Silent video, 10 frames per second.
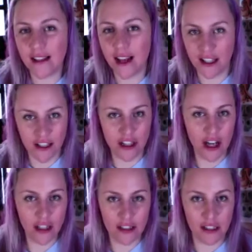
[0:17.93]
I could
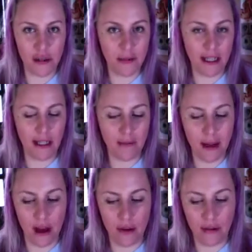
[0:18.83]
talk a little bit
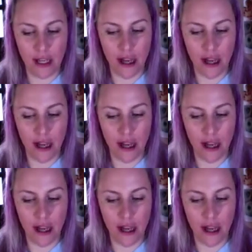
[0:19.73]
about